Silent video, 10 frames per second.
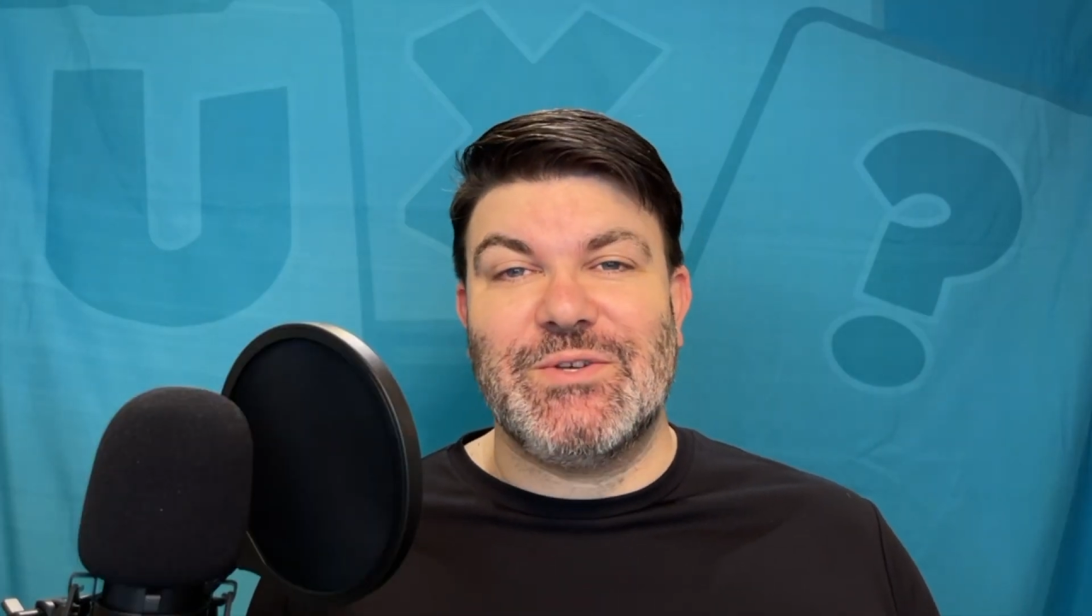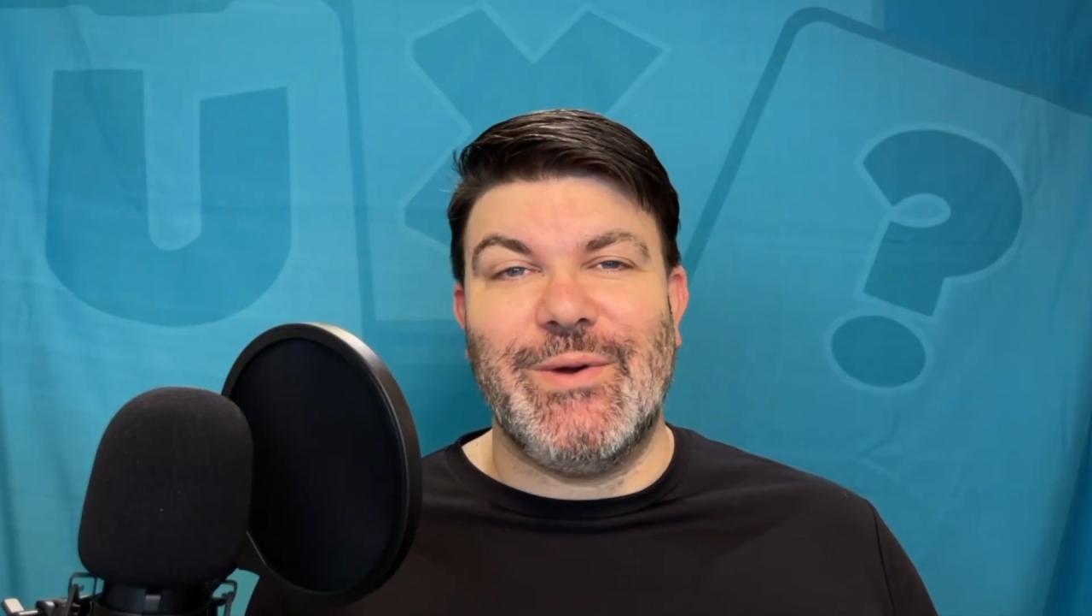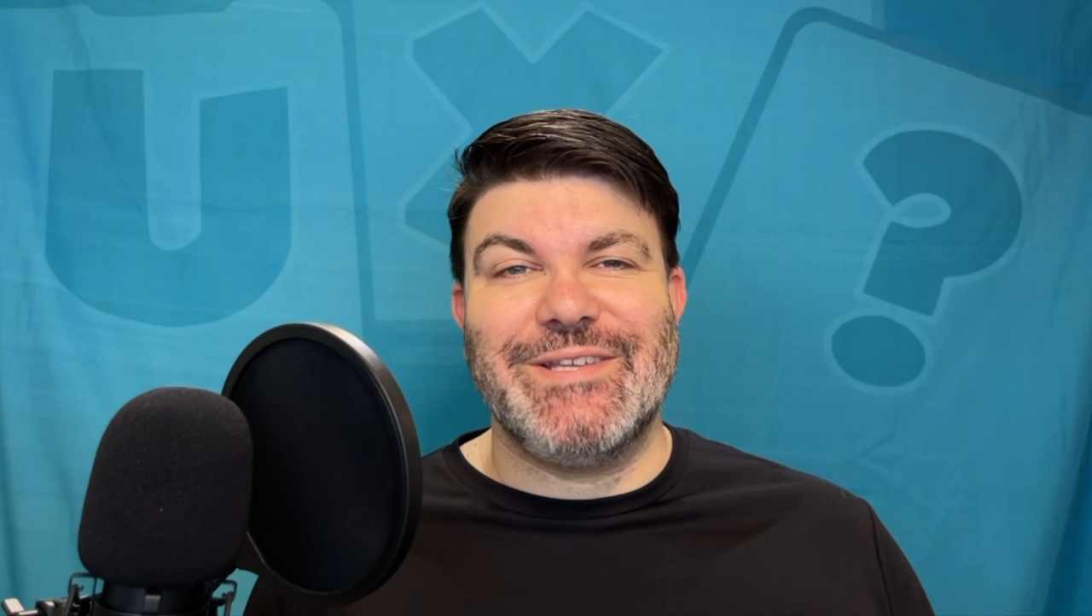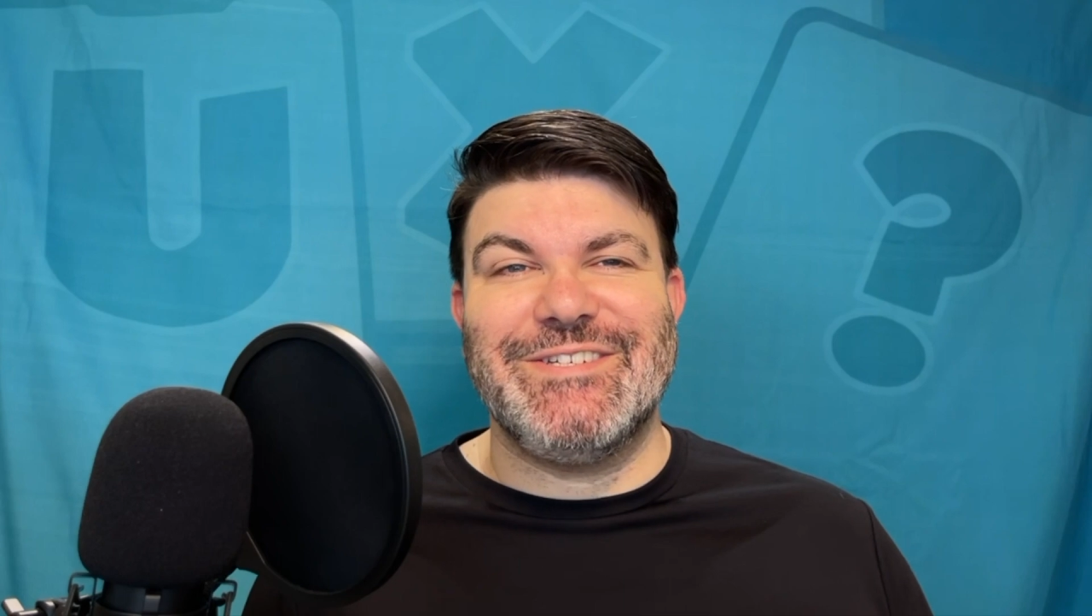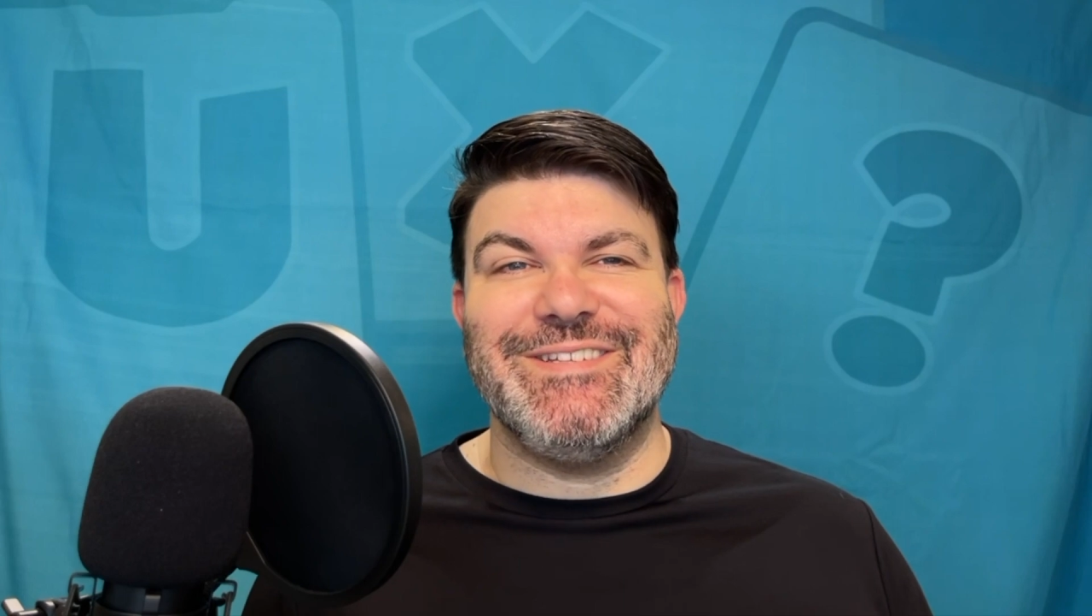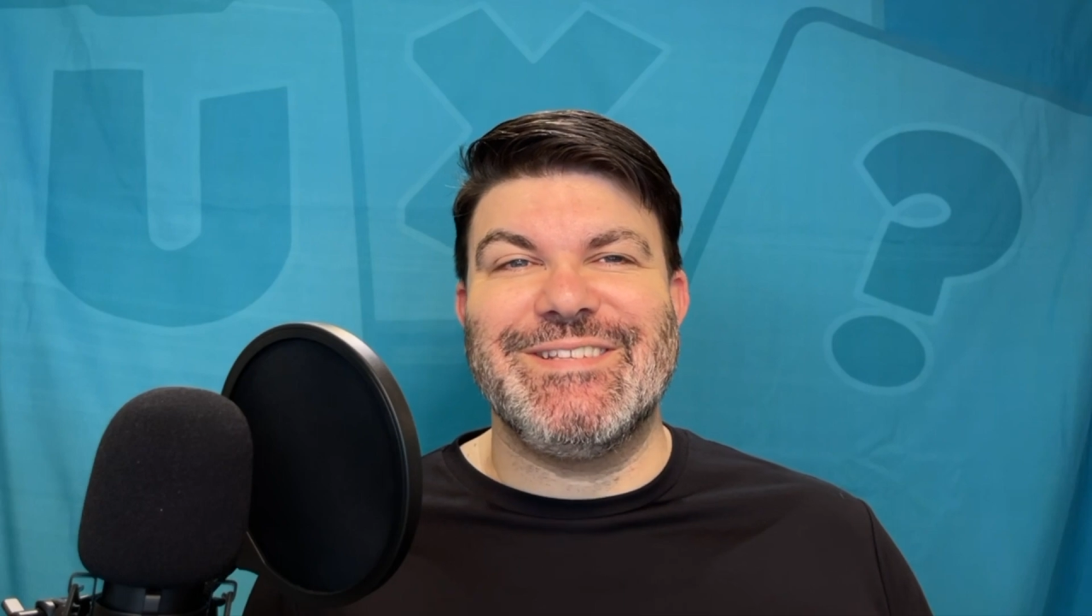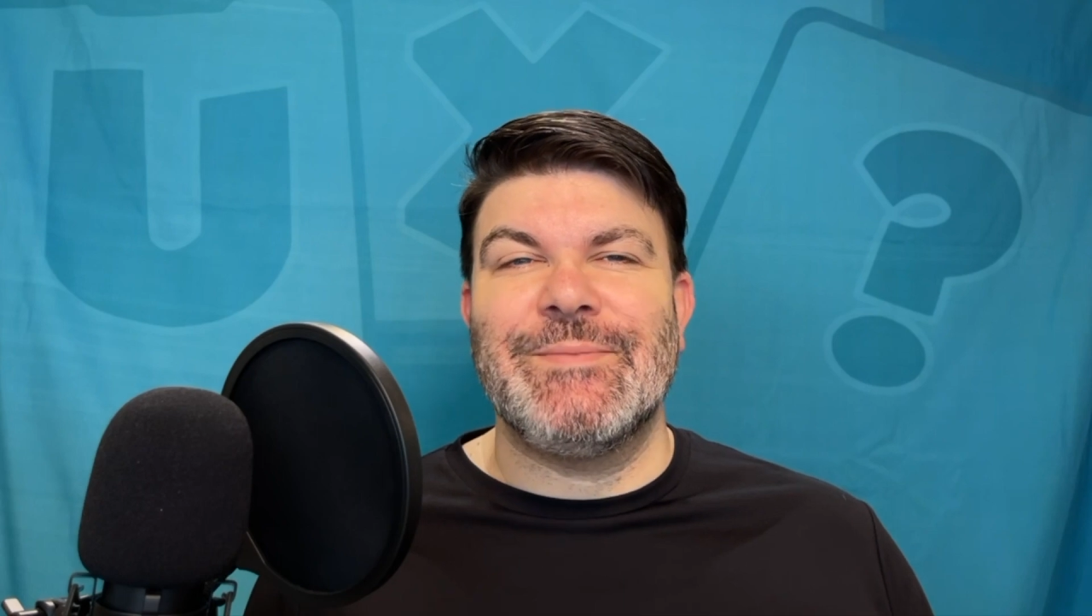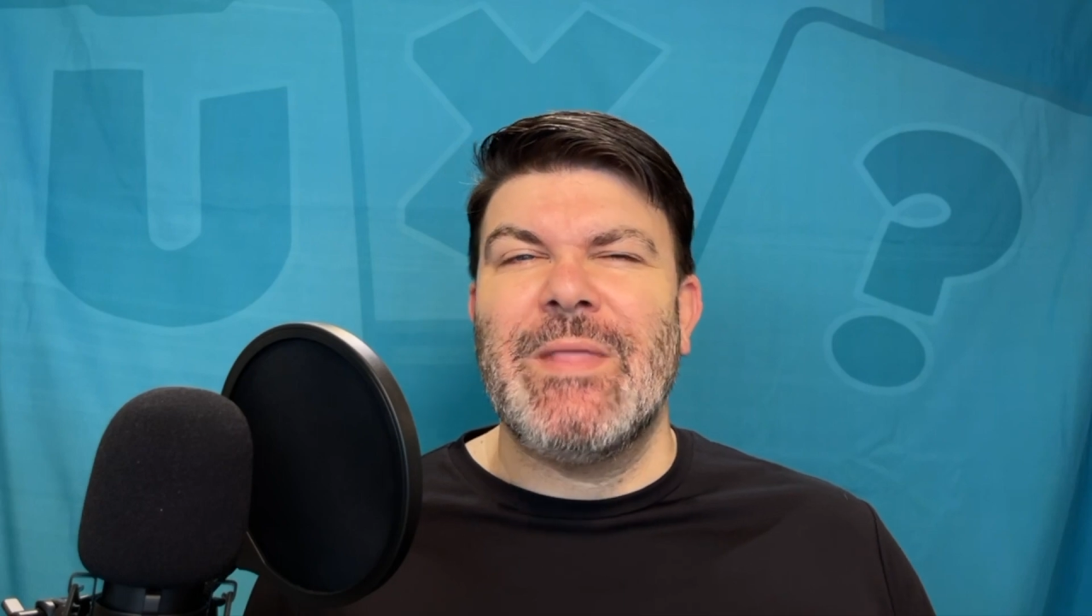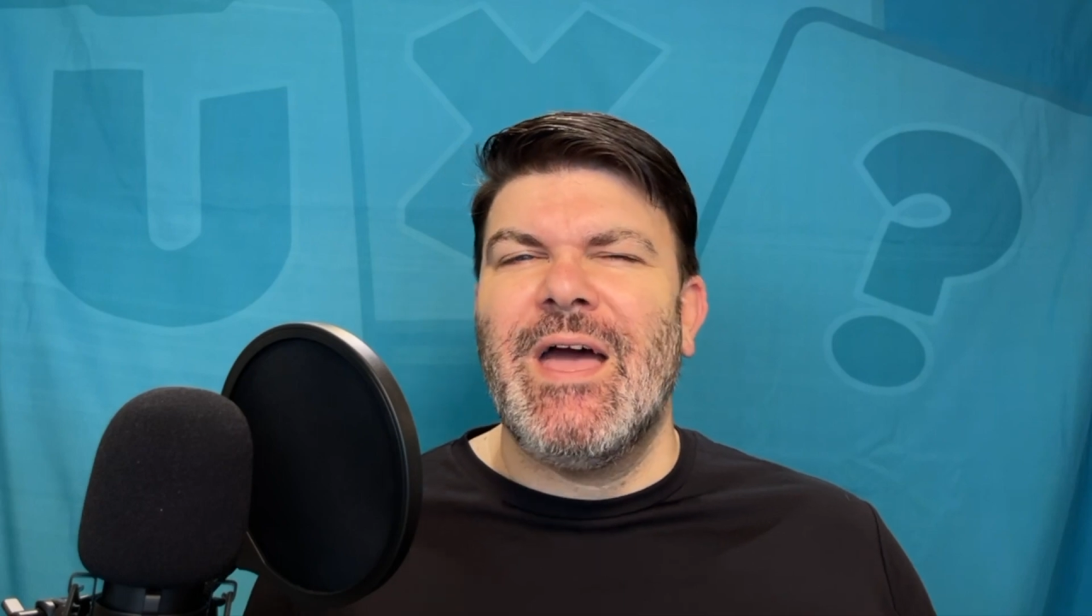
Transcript: Questions.